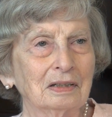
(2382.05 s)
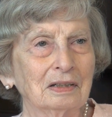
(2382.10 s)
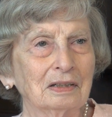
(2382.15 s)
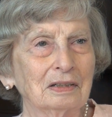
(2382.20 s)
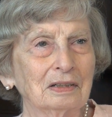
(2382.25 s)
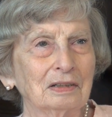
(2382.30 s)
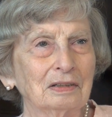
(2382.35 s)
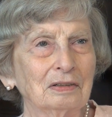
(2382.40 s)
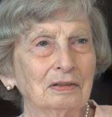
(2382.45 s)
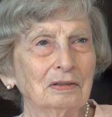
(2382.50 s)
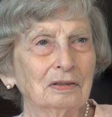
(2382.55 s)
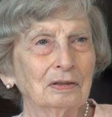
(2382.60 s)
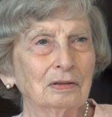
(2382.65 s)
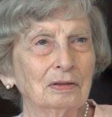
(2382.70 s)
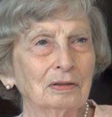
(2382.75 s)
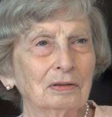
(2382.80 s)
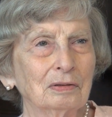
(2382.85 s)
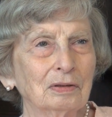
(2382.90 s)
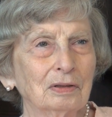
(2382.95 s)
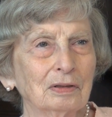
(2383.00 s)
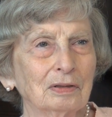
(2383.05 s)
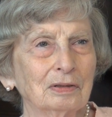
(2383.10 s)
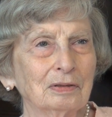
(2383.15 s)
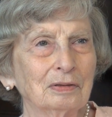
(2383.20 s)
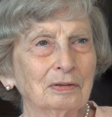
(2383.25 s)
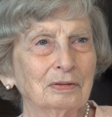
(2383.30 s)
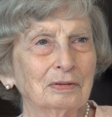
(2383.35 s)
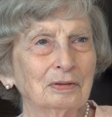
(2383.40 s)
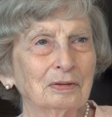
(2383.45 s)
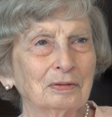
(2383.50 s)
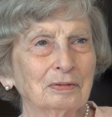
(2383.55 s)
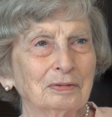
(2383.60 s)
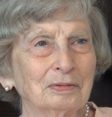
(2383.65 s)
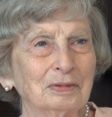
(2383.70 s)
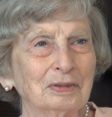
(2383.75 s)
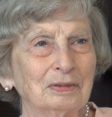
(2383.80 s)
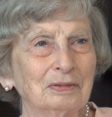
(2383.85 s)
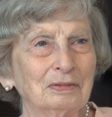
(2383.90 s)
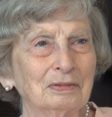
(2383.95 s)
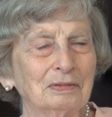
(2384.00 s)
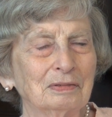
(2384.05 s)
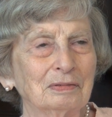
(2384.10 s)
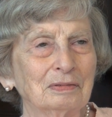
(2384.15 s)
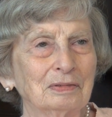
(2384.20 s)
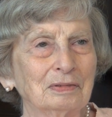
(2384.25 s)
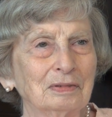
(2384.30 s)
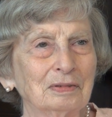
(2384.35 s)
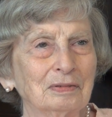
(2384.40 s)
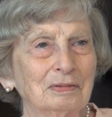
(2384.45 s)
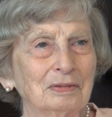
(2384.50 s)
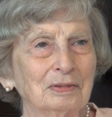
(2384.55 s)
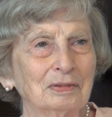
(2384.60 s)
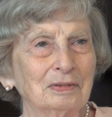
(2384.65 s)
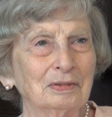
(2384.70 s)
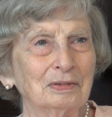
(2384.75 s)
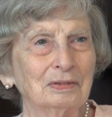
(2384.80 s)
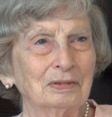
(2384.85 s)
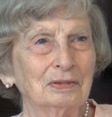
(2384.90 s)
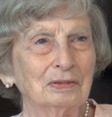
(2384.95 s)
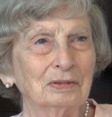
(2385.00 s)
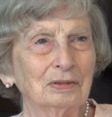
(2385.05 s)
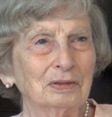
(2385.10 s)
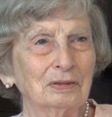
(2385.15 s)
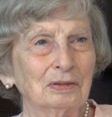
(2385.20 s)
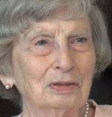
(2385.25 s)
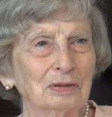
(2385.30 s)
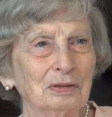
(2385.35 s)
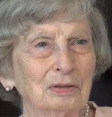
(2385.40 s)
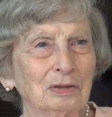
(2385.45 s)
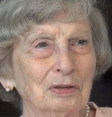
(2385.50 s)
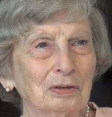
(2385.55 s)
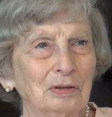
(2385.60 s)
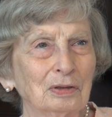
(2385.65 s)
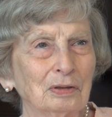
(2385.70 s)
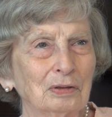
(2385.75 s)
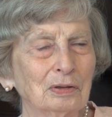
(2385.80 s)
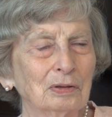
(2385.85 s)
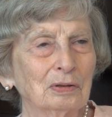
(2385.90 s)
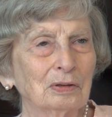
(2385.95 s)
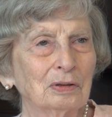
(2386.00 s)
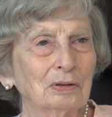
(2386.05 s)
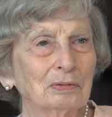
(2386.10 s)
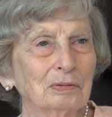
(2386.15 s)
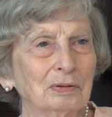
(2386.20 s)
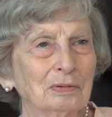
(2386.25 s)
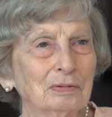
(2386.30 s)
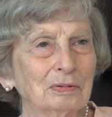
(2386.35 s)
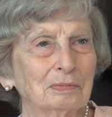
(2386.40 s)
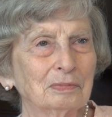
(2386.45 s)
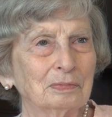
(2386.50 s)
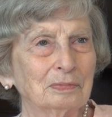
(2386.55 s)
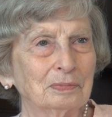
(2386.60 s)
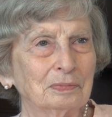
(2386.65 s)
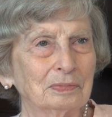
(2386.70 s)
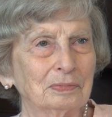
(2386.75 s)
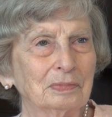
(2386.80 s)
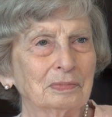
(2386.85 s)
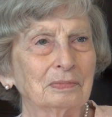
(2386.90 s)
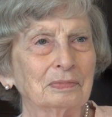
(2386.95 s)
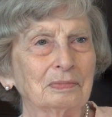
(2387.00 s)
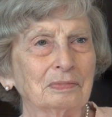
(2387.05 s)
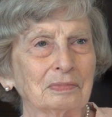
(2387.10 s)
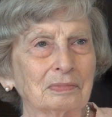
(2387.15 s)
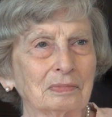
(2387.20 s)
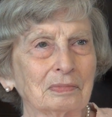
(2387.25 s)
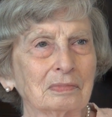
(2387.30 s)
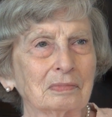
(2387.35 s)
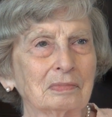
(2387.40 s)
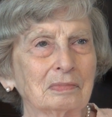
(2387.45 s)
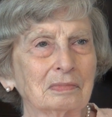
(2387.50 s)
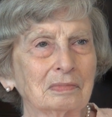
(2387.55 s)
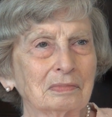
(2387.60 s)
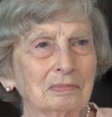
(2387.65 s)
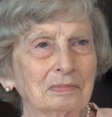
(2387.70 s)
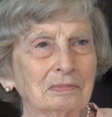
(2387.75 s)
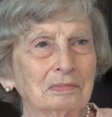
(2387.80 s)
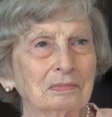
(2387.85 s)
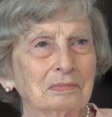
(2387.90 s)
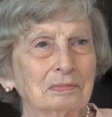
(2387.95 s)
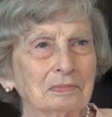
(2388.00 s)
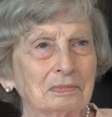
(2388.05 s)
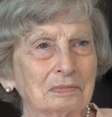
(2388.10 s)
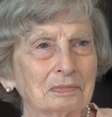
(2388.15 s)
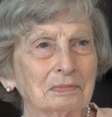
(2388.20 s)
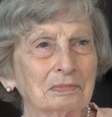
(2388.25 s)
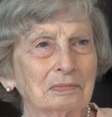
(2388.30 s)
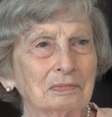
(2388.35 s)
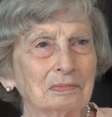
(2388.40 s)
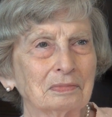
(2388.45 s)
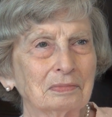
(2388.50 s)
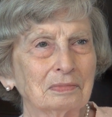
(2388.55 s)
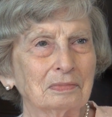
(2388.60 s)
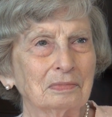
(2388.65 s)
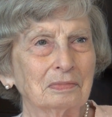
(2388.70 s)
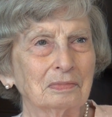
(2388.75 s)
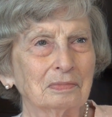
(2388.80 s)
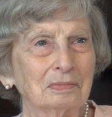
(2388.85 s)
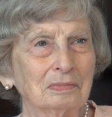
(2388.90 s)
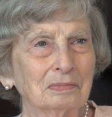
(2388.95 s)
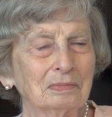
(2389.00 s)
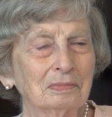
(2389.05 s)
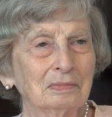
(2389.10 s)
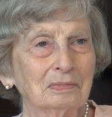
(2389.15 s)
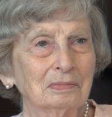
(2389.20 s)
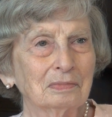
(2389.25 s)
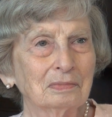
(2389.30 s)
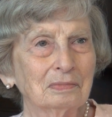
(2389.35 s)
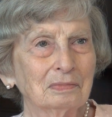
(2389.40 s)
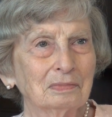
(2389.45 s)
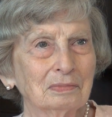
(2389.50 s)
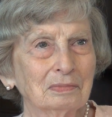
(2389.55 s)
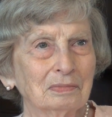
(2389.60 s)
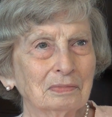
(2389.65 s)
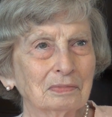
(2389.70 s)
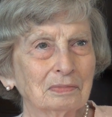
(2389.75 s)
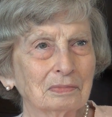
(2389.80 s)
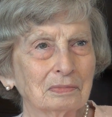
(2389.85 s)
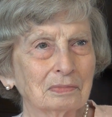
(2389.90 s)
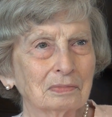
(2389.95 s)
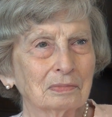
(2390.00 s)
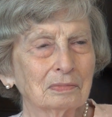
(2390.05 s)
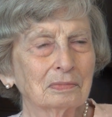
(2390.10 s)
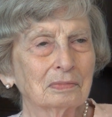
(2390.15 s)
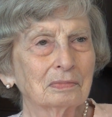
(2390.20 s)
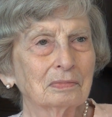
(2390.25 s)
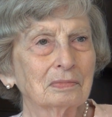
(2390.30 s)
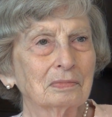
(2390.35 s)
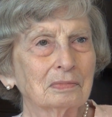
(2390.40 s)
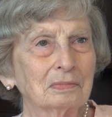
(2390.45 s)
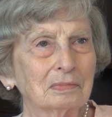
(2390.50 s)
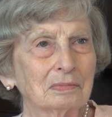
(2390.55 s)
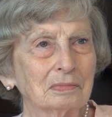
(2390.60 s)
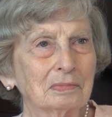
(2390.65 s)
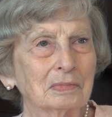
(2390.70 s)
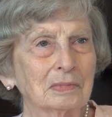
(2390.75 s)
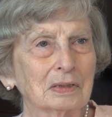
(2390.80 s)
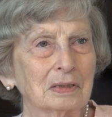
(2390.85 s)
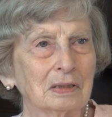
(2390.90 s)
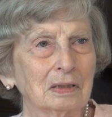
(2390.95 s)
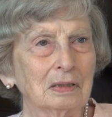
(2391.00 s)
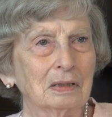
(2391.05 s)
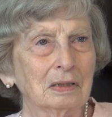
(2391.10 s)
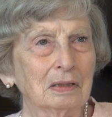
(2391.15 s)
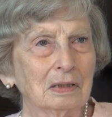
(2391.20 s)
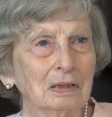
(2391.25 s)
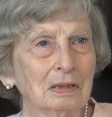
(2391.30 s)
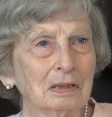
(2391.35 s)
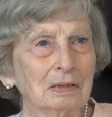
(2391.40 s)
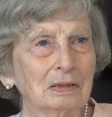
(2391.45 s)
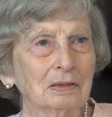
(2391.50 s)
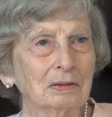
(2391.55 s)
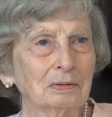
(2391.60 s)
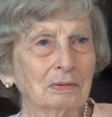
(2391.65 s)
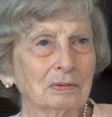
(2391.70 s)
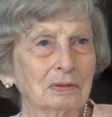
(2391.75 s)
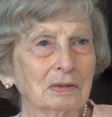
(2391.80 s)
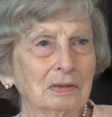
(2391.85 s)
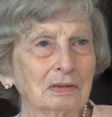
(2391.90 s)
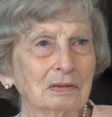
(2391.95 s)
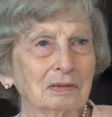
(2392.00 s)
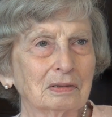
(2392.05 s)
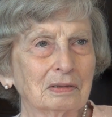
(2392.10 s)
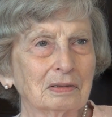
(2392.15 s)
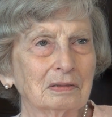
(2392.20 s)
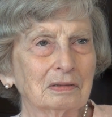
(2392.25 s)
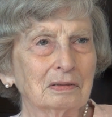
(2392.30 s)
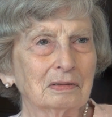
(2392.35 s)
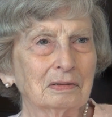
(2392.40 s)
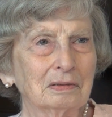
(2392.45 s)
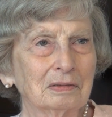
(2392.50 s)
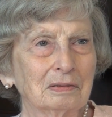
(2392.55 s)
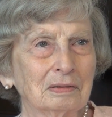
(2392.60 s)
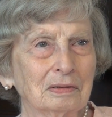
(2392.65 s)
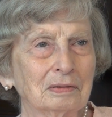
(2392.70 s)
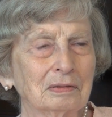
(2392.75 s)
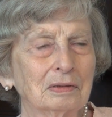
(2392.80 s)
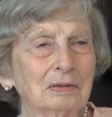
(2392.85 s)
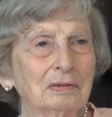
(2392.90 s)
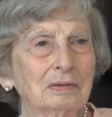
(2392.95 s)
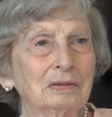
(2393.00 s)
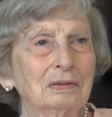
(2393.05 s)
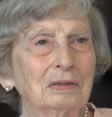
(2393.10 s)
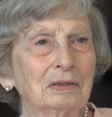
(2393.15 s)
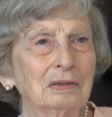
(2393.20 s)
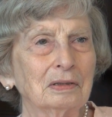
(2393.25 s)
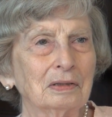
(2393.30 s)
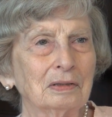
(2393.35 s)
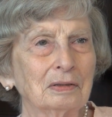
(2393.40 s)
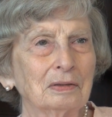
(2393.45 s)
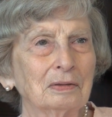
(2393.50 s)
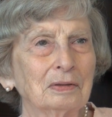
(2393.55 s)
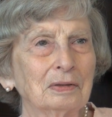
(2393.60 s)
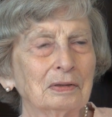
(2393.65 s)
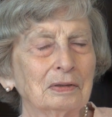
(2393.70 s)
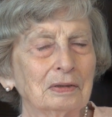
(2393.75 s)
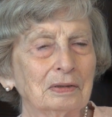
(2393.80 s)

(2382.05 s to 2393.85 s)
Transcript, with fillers: Even from time to time today, they they continue to have problems in that country specifically and in that whole region, I believe, with different yeah. factions trying to take over.